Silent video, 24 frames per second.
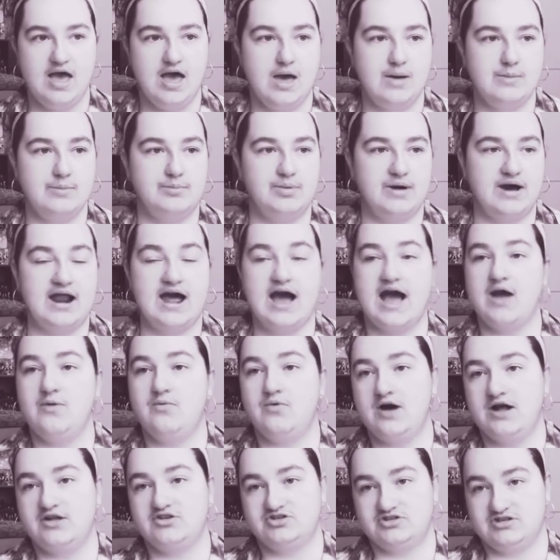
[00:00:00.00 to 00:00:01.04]
but I
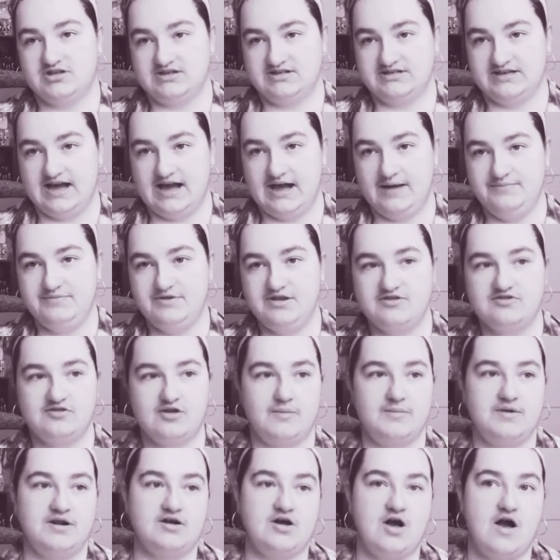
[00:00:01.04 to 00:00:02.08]
watched the dubbed, so
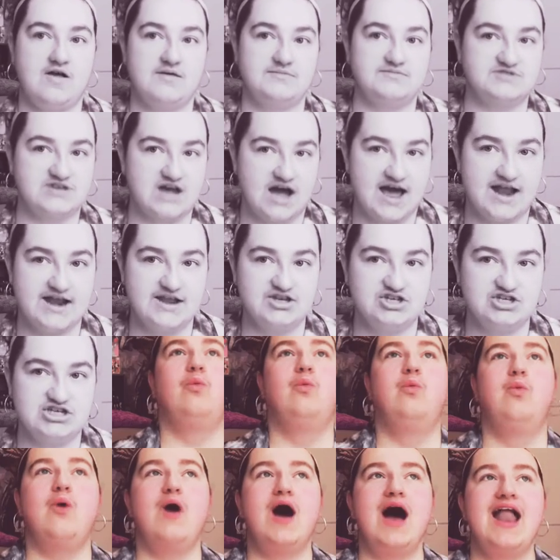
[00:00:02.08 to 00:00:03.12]
I'm gonna call him Tadashi.
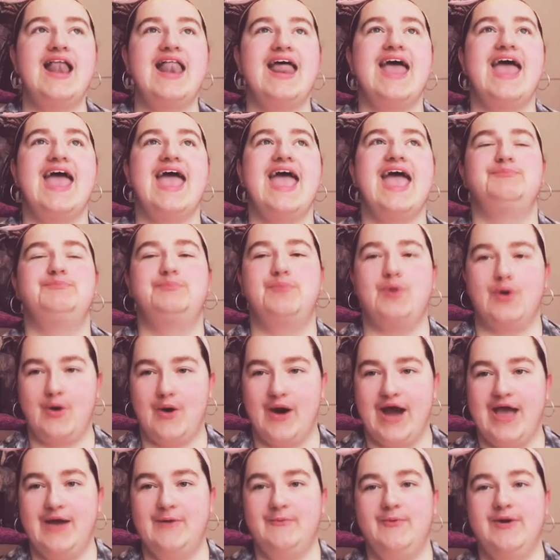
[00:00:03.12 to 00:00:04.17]
What a
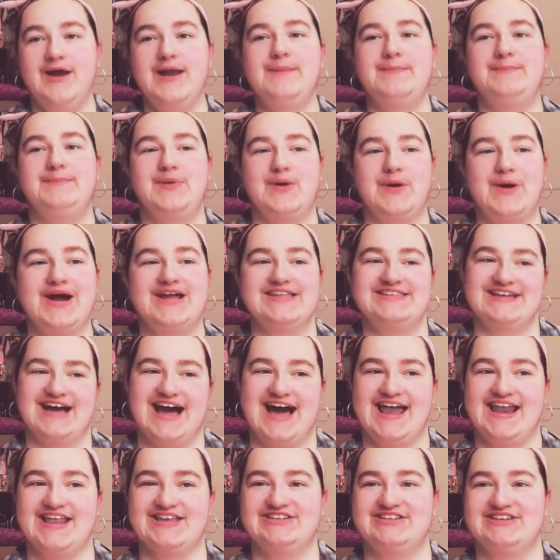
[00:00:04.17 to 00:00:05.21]
boy! What a boy
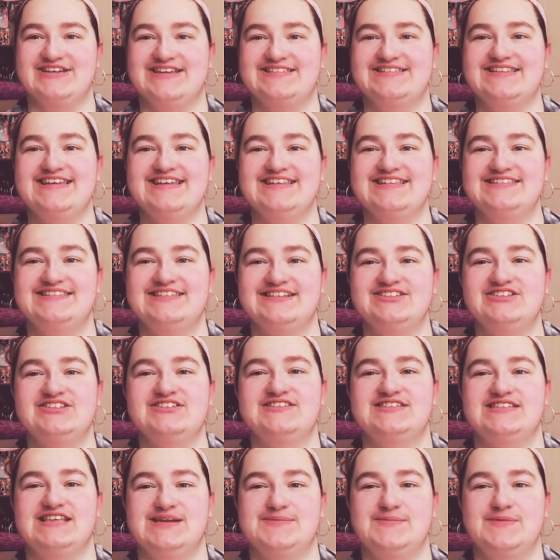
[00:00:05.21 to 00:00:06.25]
Tadashi is! He's such a
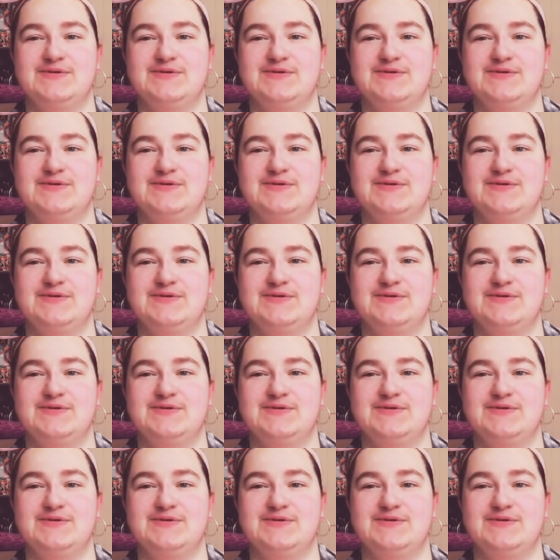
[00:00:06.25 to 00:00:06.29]
cinnamon